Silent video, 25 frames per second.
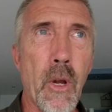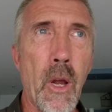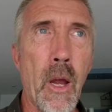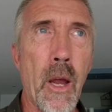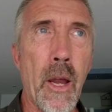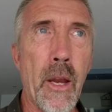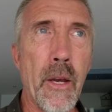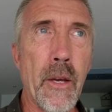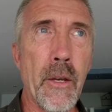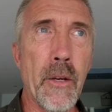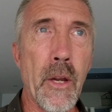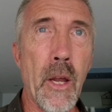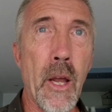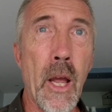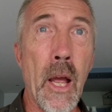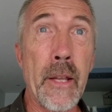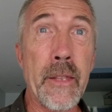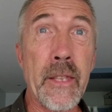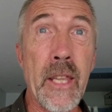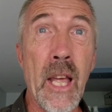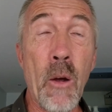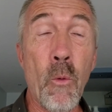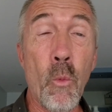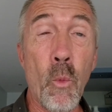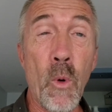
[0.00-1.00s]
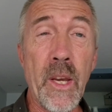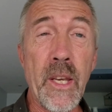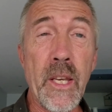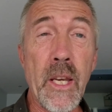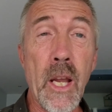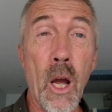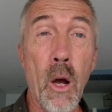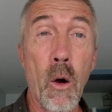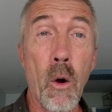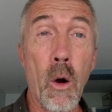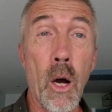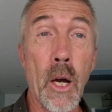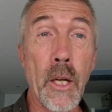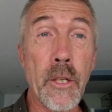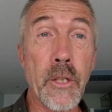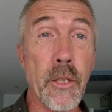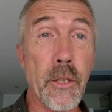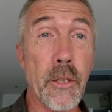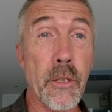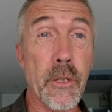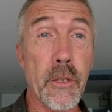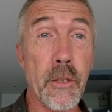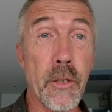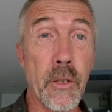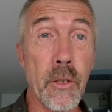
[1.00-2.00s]
and at that window I
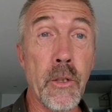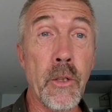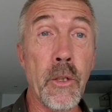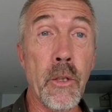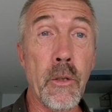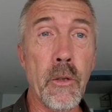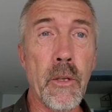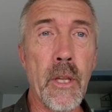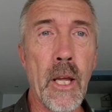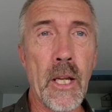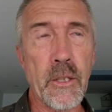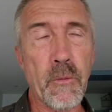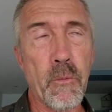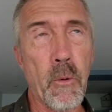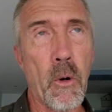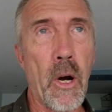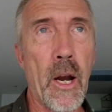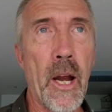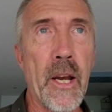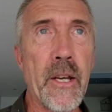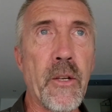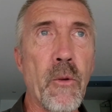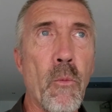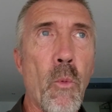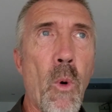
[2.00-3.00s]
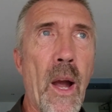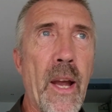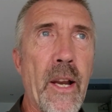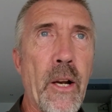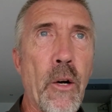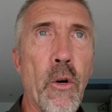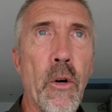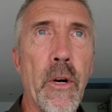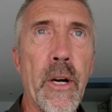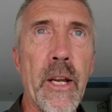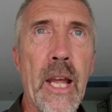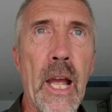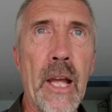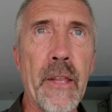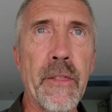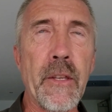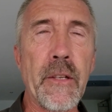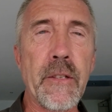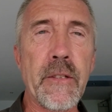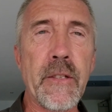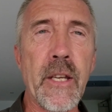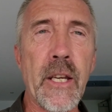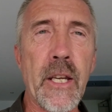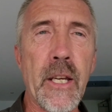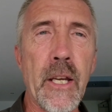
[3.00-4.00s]
just knew that's where I had to wait. I already had
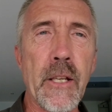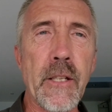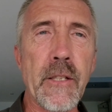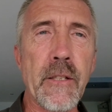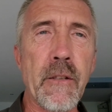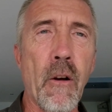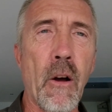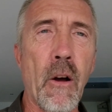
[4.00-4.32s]
the ticket,